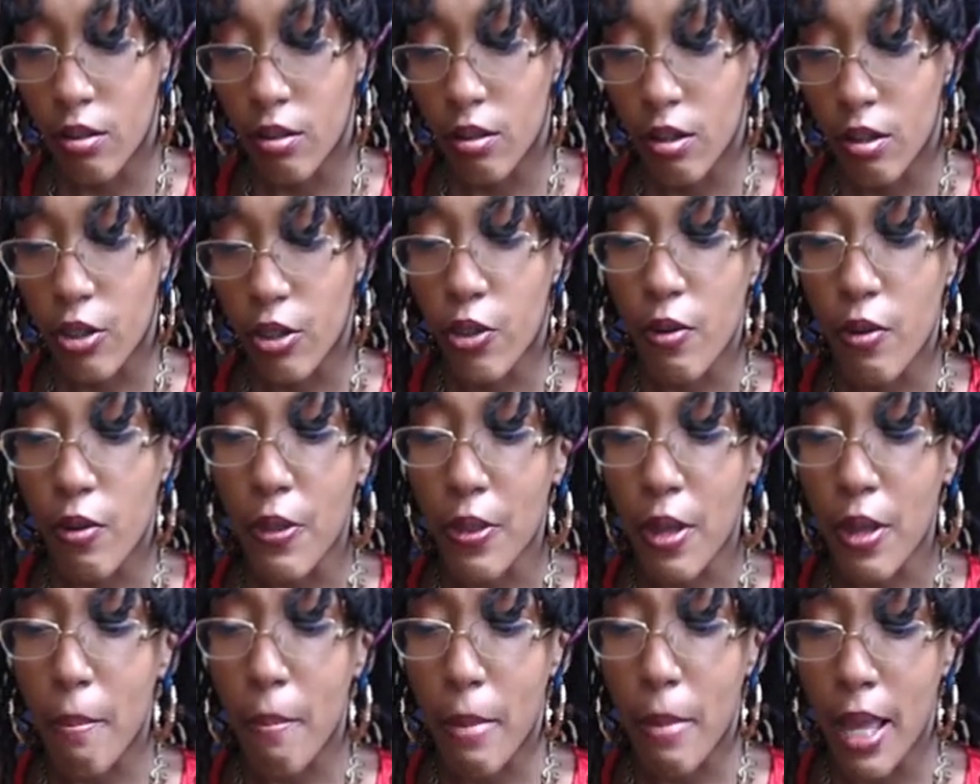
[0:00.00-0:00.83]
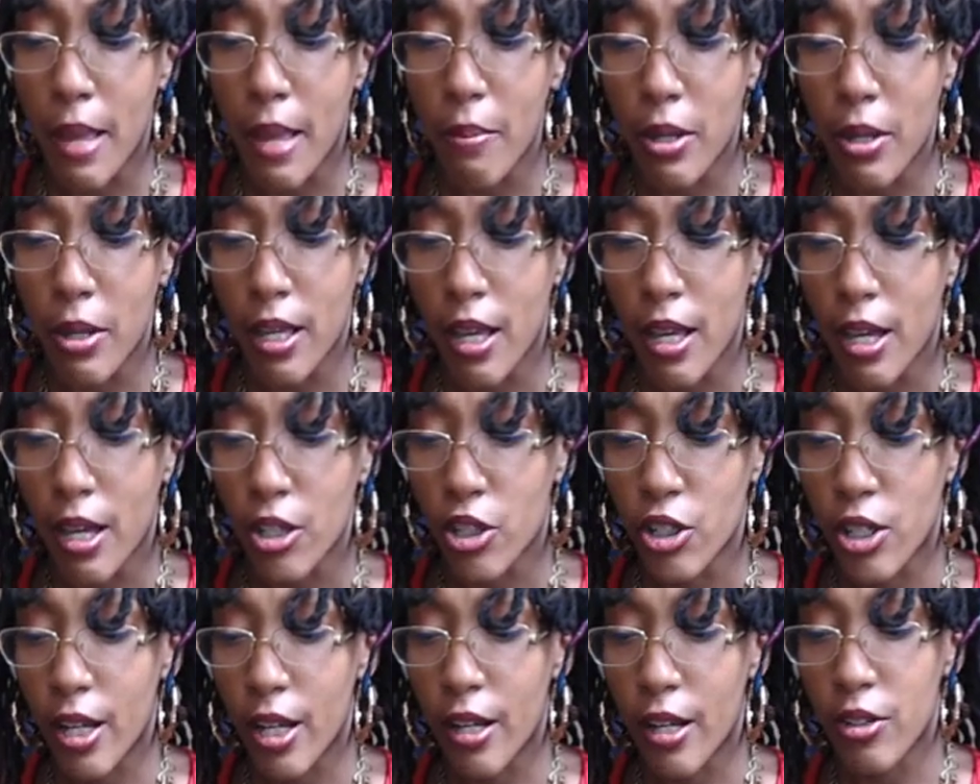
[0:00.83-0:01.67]
A threat that may be as
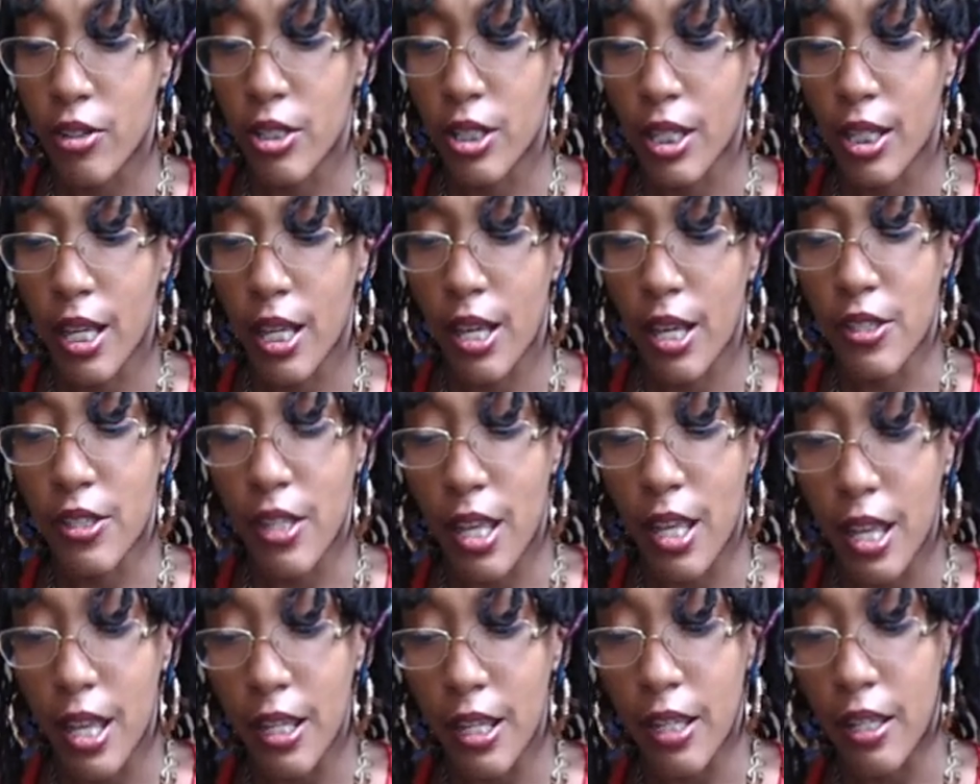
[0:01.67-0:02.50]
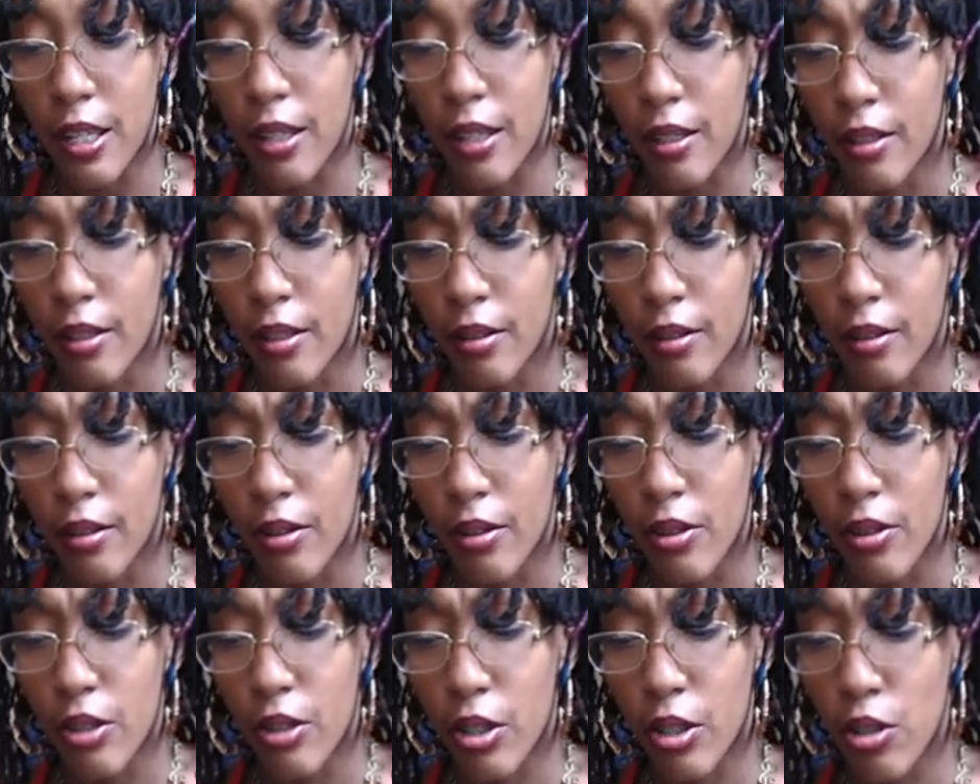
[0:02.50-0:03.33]
challenging as any
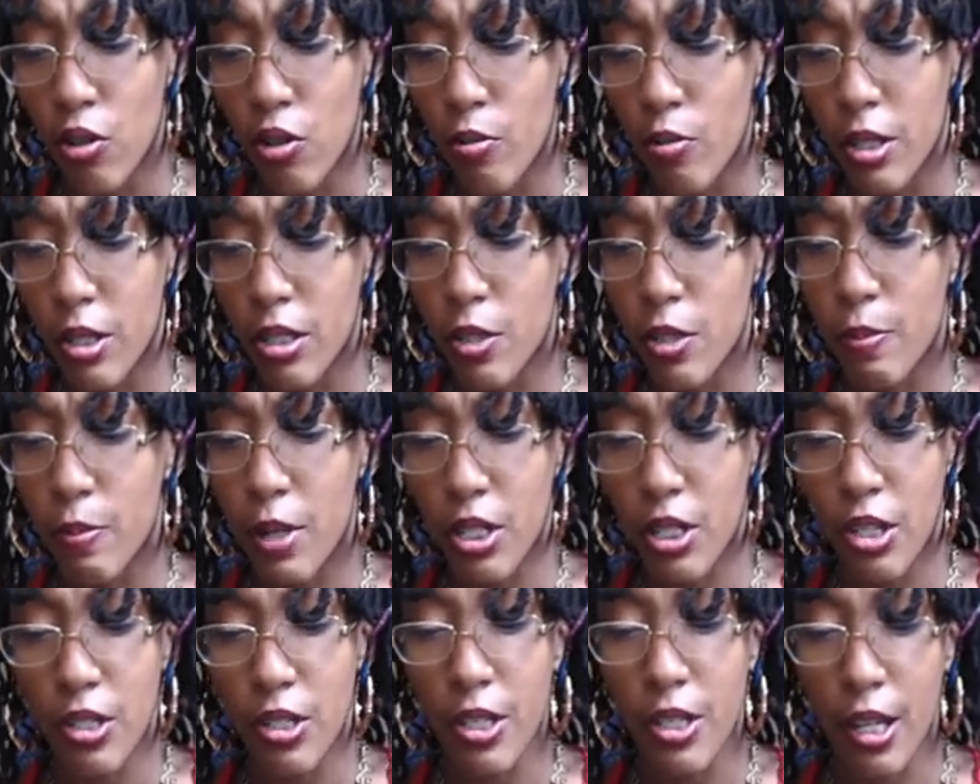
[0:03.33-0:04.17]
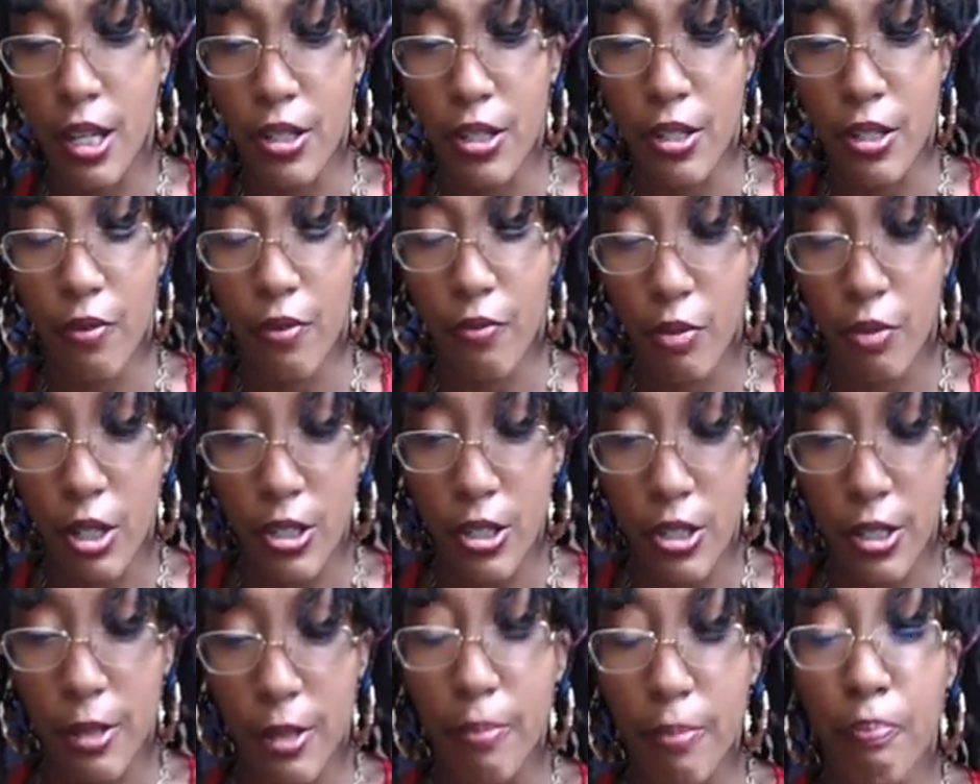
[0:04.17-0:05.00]
the human species has
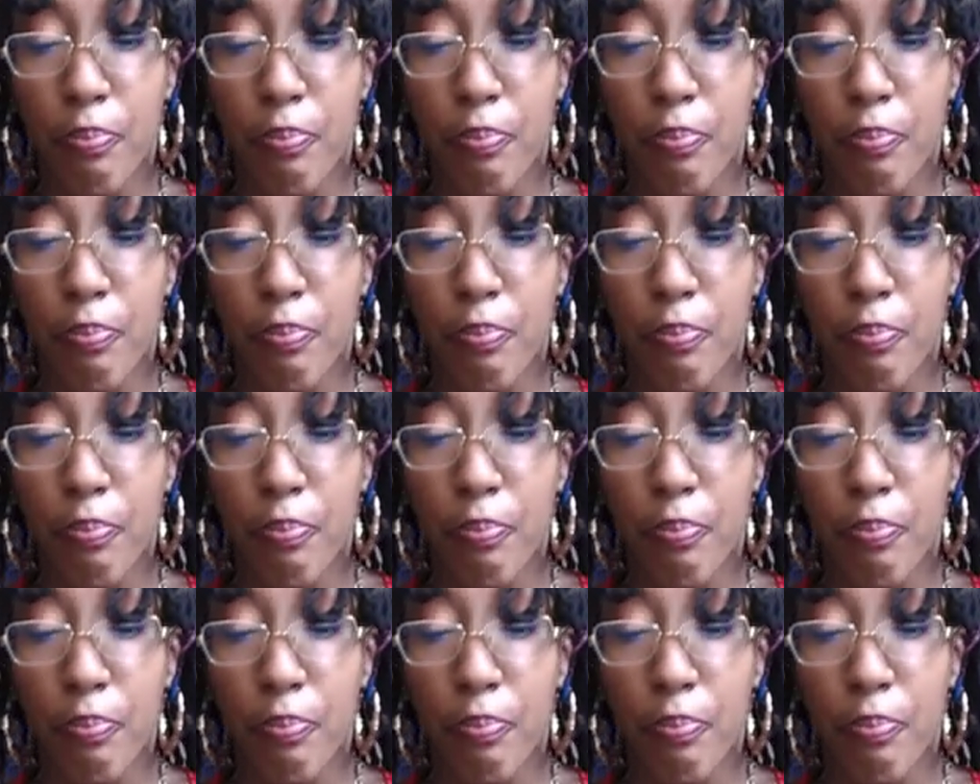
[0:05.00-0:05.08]
confronted.